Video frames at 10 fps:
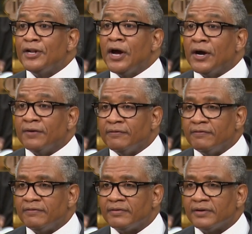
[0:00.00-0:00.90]
love,
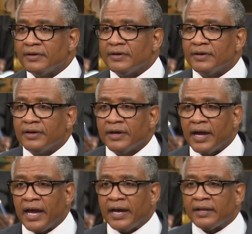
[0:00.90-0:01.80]

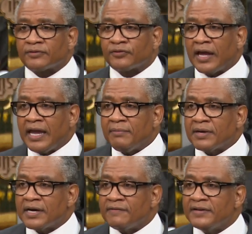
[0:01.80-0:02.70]
that same
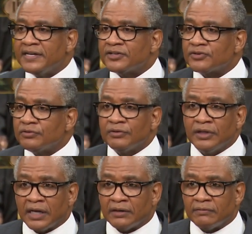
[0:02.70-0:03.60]
covenantal
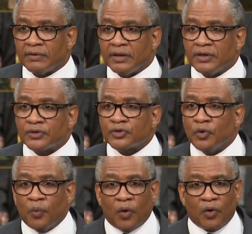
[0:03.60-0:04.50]
love
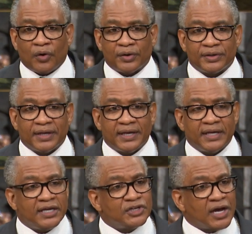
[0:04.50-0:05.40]
toward
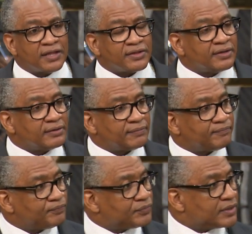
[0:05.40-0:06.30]
each other.
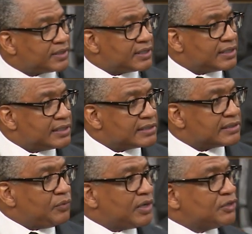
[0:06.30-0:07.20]

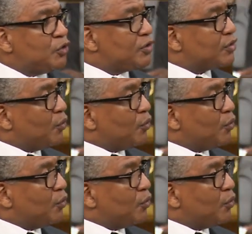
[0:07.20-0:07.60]
See, we're doing the